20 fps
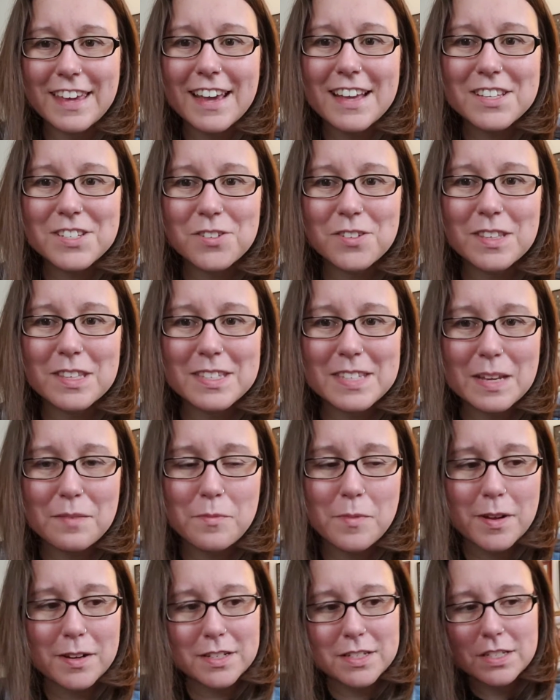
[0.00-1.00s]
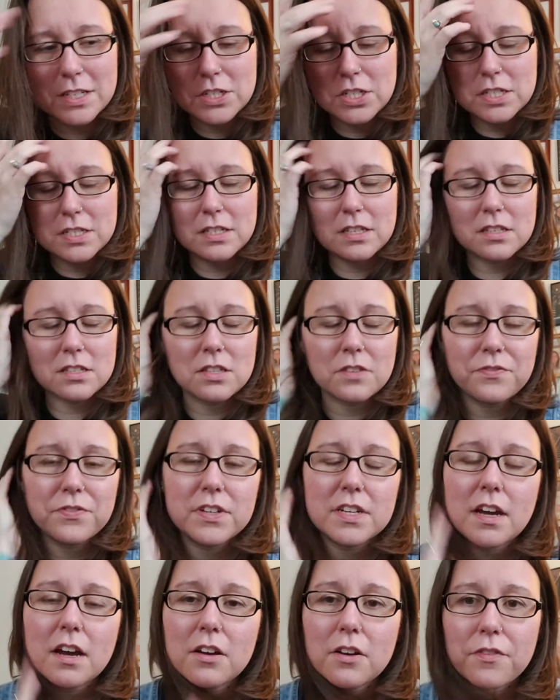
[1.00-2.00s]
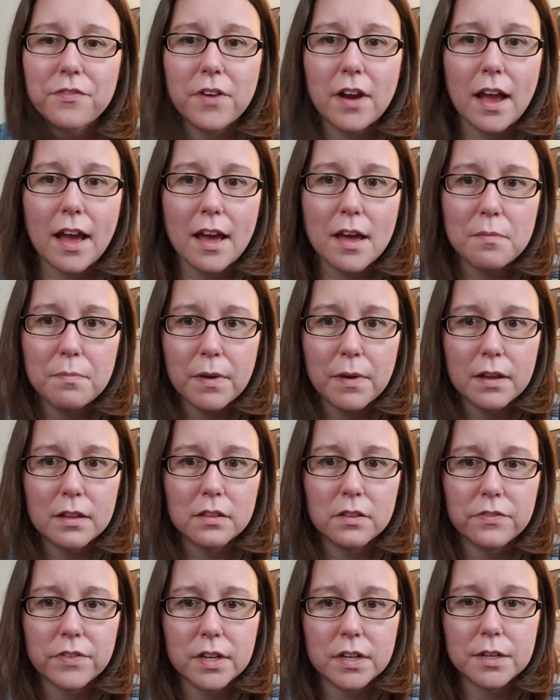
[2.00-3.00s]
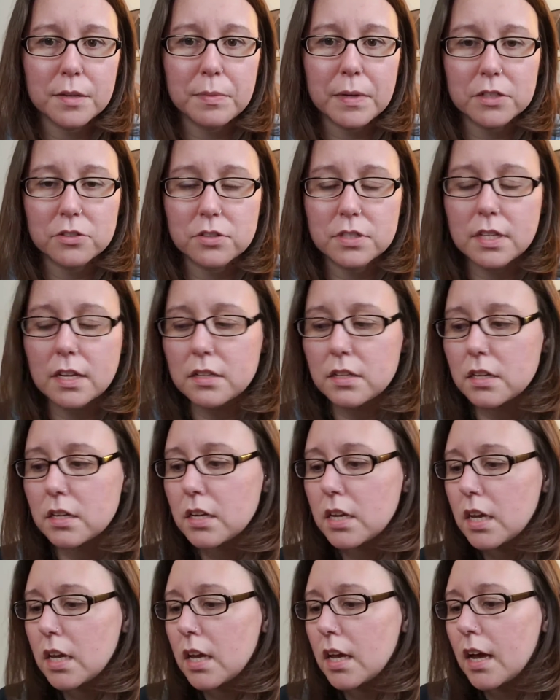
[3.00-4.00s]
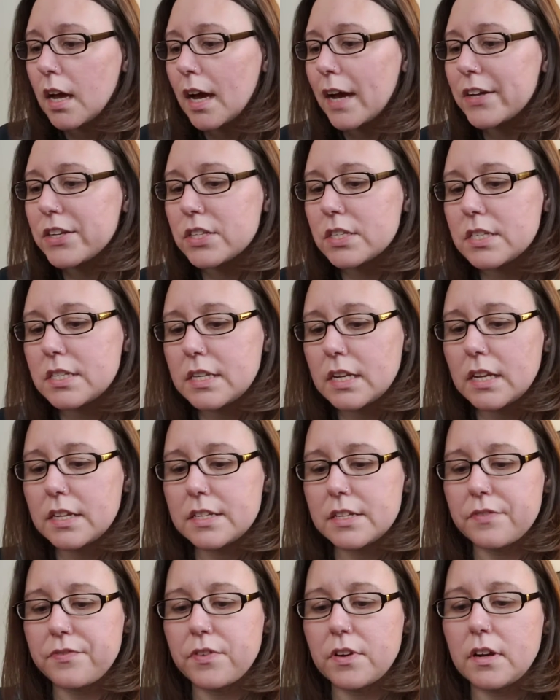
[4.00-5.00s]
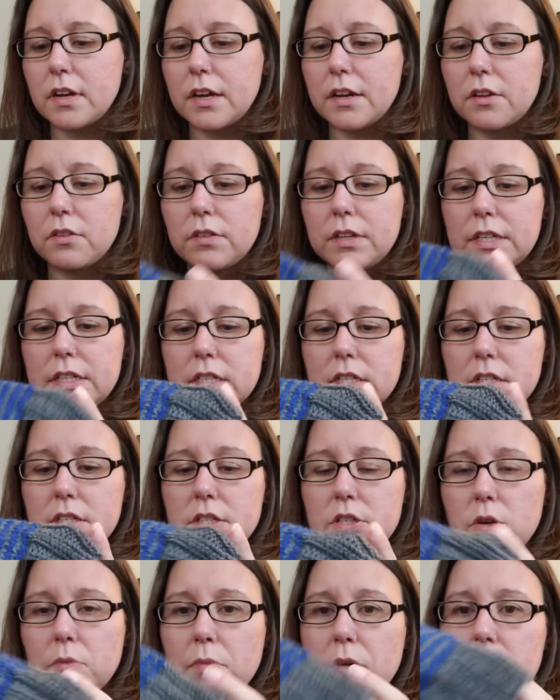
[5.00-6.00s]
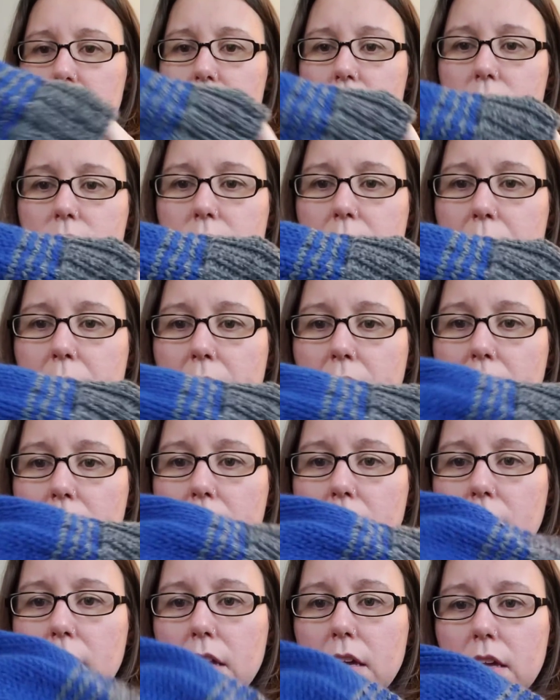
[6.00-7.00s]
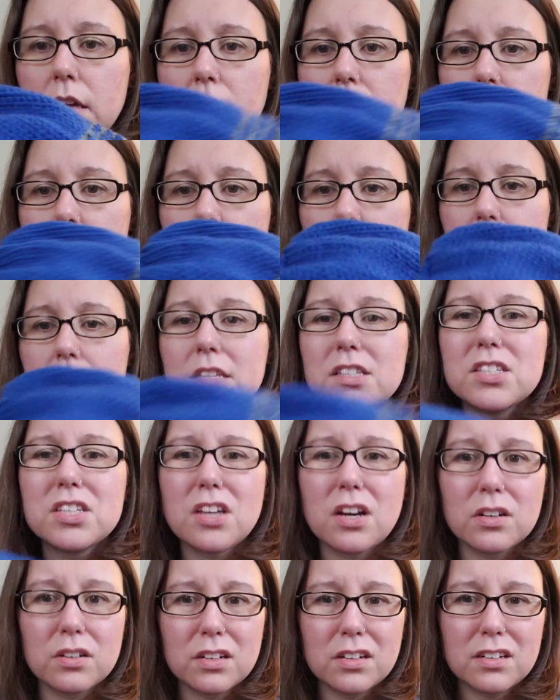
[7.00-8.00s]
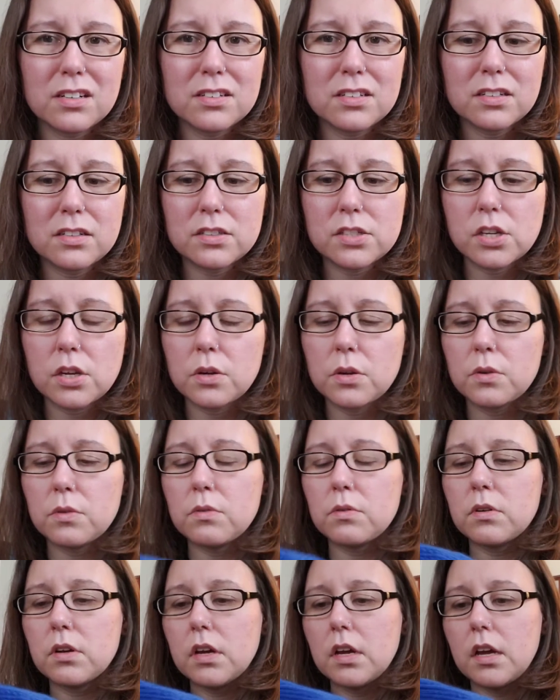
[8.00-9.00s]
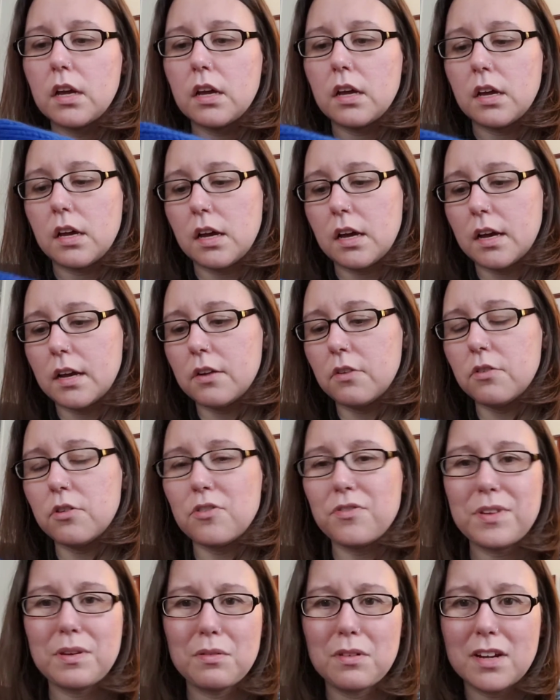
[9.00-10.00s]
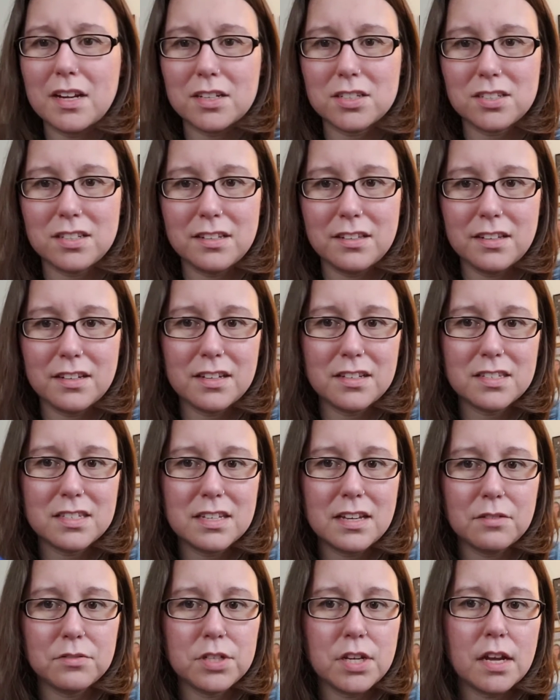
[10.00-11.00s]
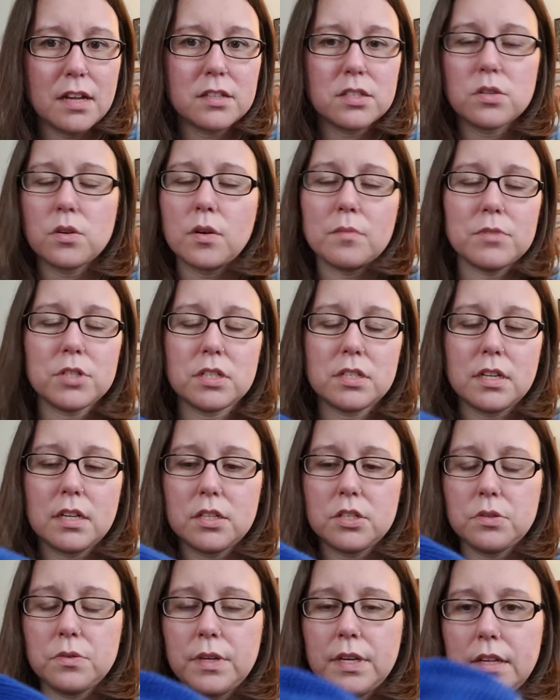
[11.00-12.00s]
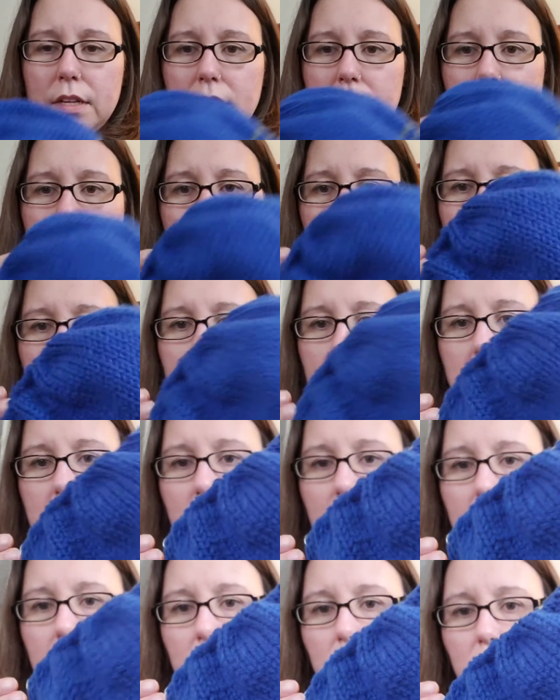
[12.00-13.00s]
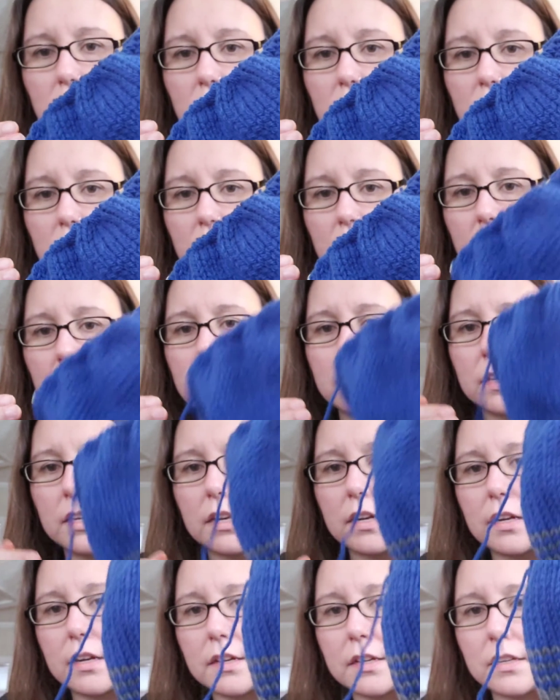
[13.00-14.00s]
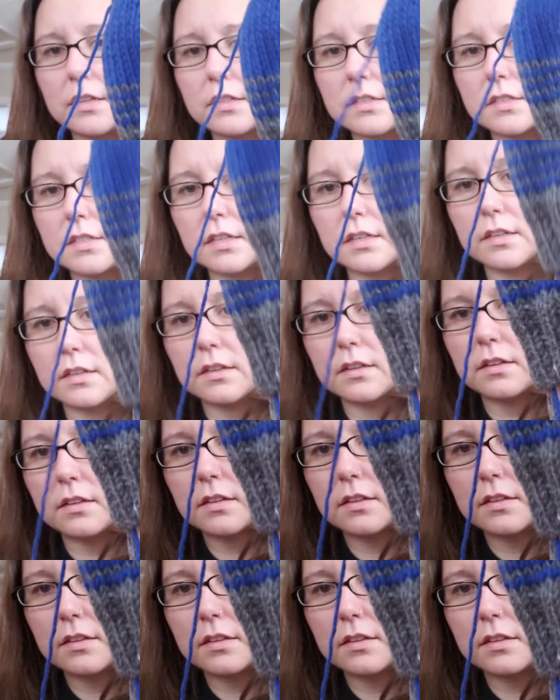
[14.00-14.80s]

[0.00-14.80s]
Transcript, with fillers: cast on the same amount of stitches as the photographer hat by Lavanya Patricella I just did it different. I only did so much of the ribbing. He's younger, so I don't know if he would actually like a slap chat, so I'm just not doing it in that style. And then I did